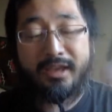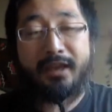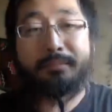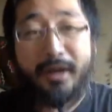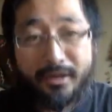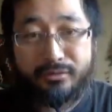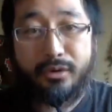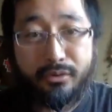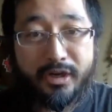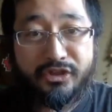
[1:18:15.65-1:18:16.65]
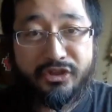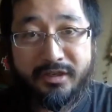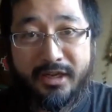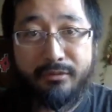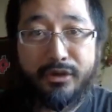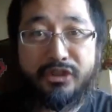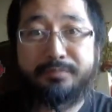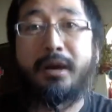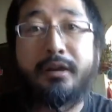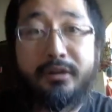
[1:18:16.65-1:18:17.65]
a microaggression and
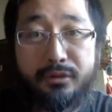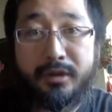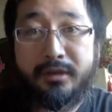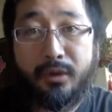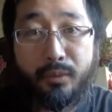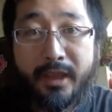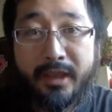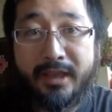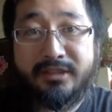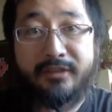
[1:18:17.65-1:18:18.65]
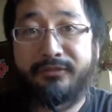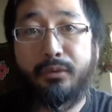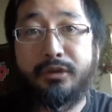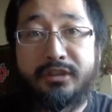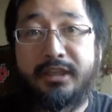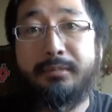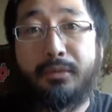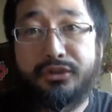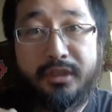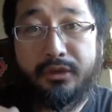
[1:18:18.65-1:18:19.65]
respond to it in a way as if it was the
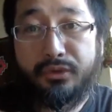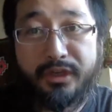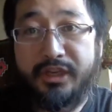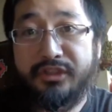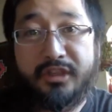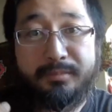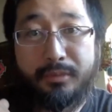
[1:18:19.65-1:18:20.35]
most egregious,